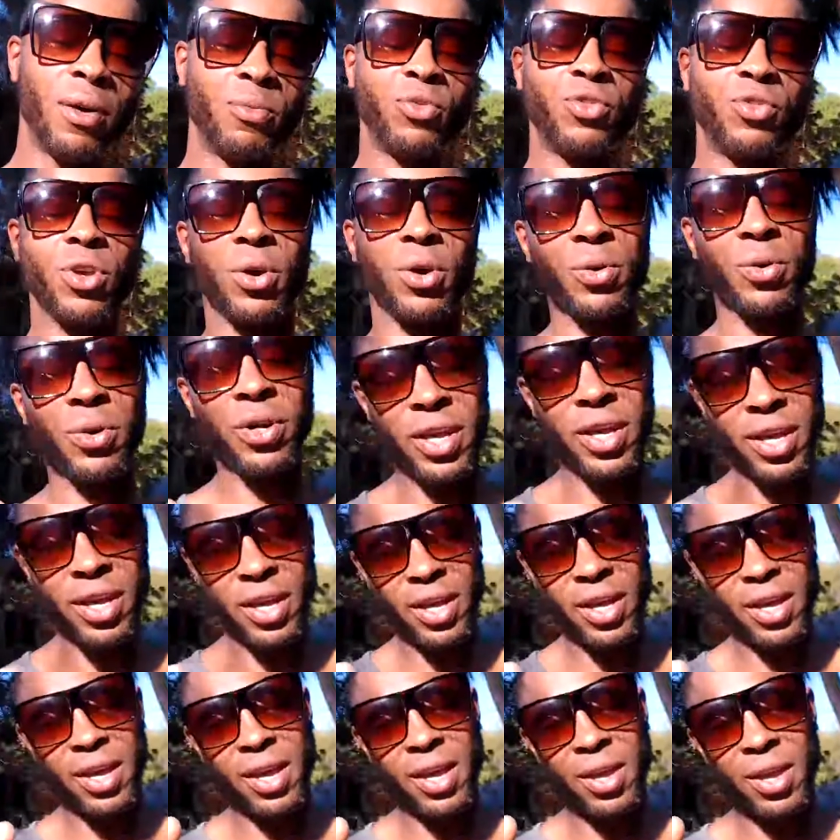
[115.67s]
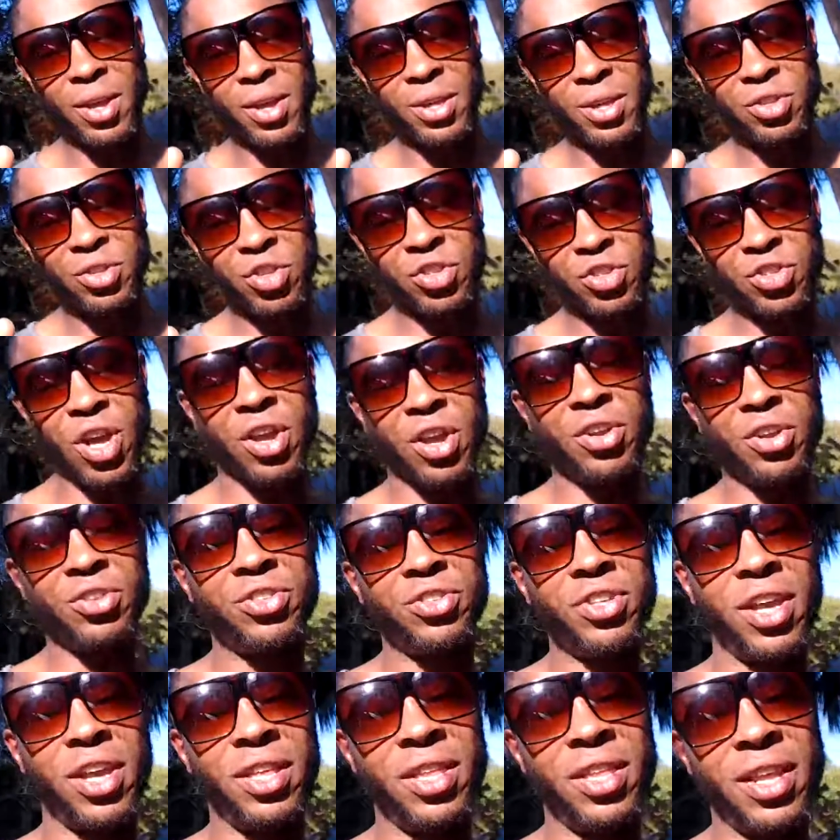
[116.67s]
So just
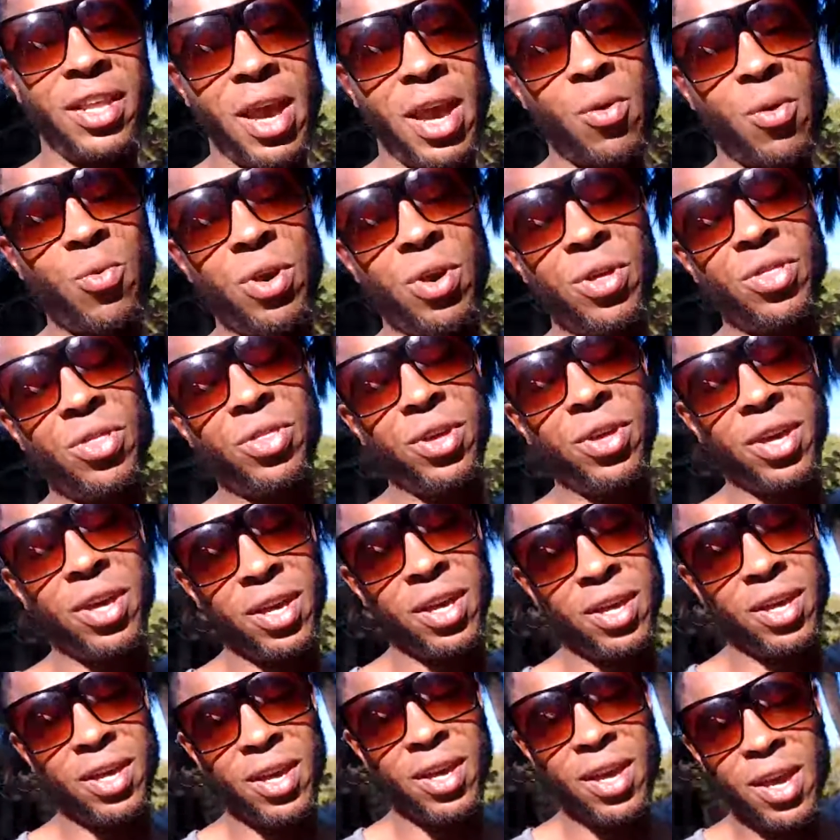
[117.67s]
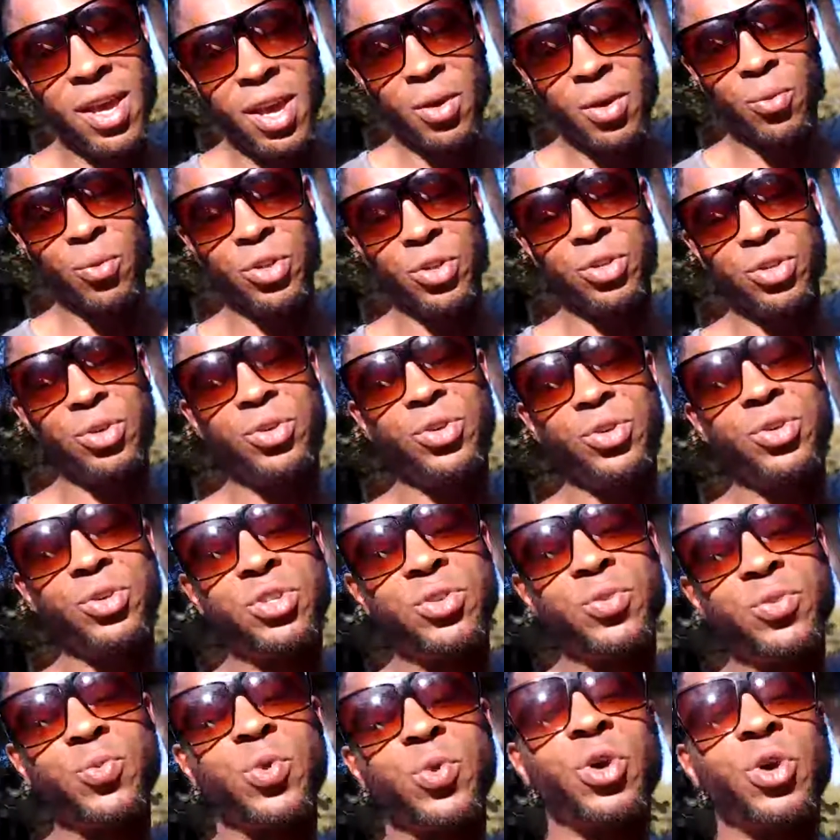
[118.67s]
understanding that one thing, when you're
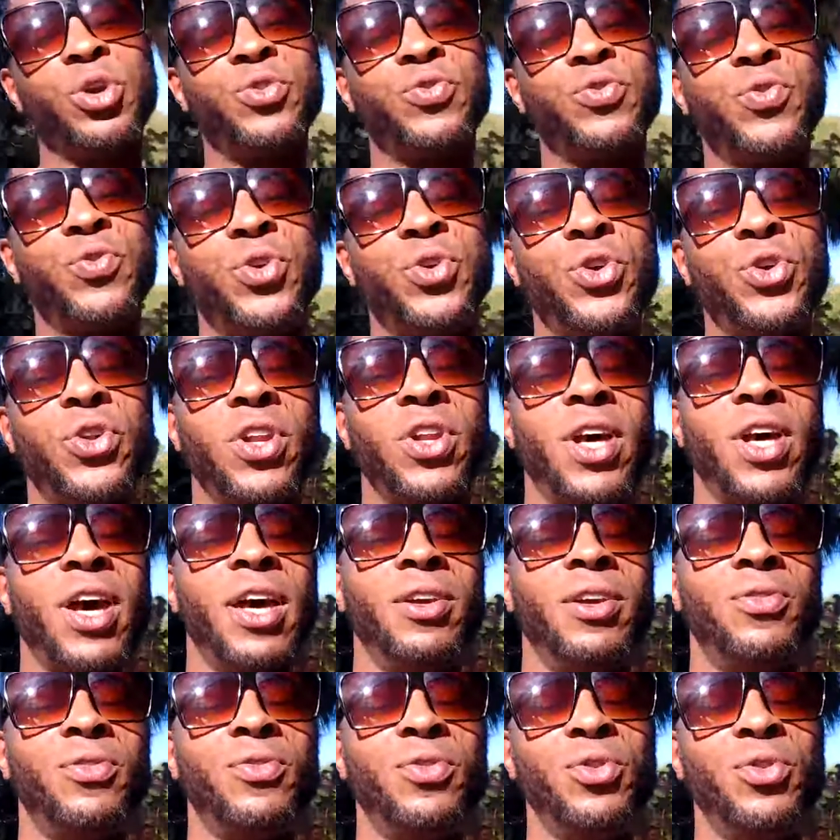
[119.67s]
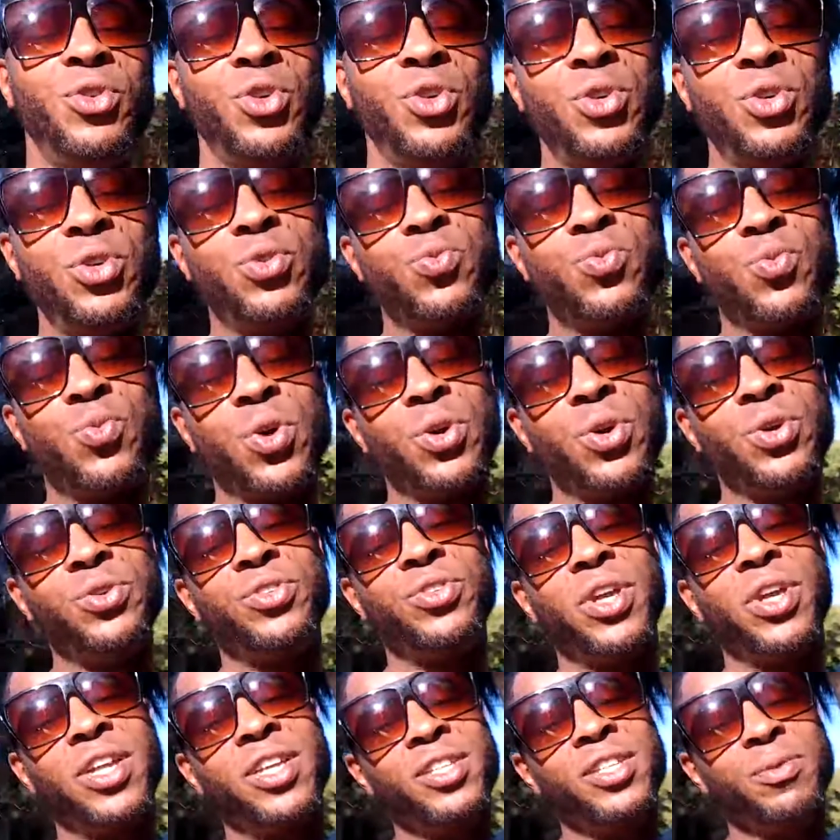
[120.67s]
using words for your life, use
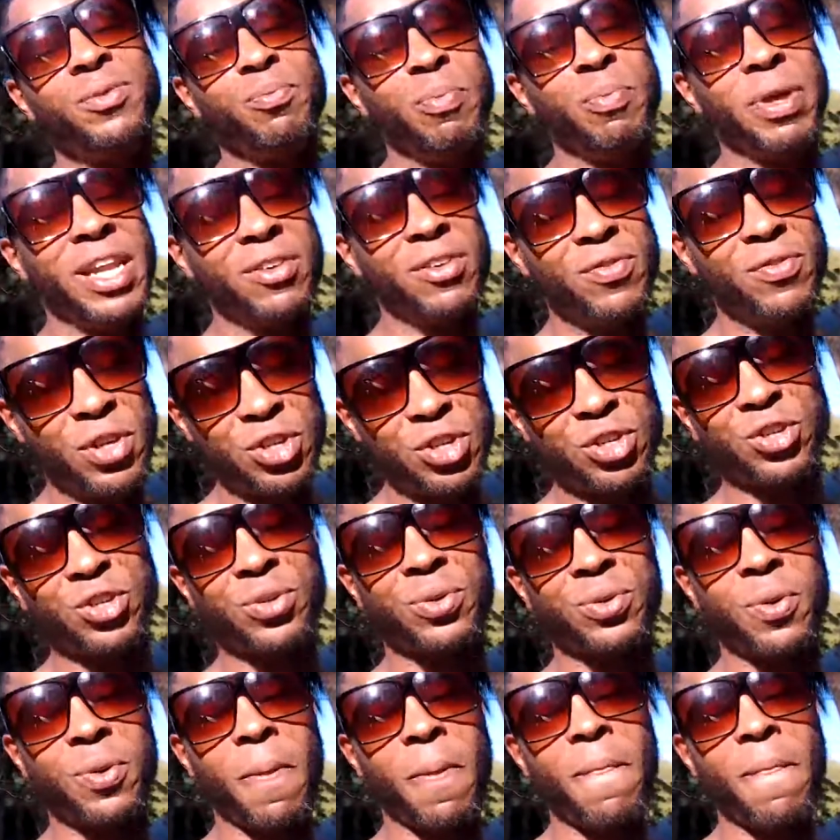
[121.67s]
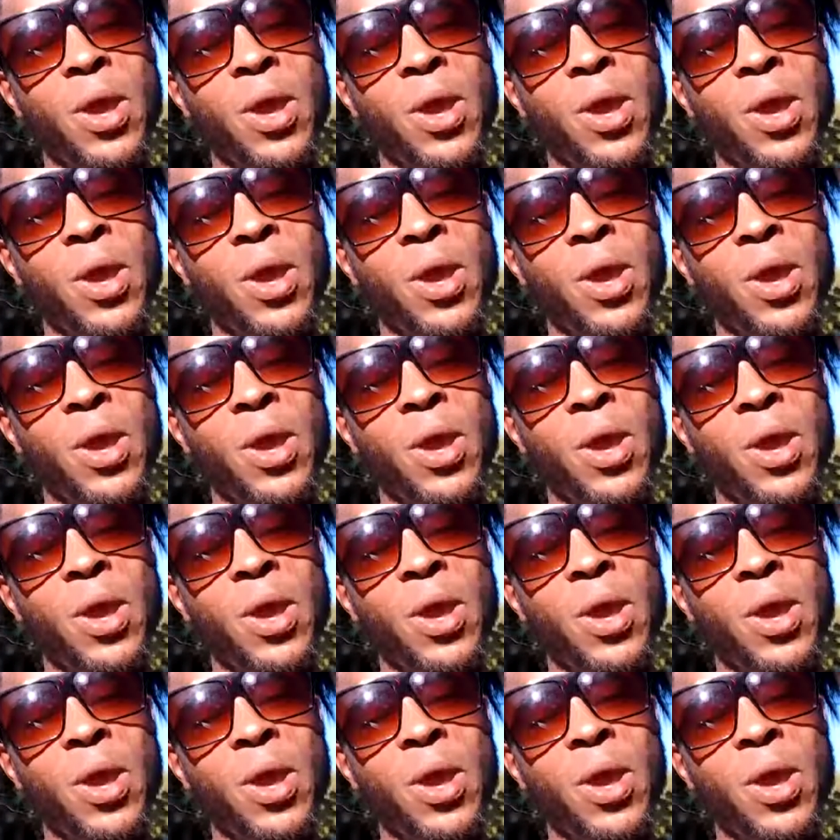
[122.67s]
words that is beneficial.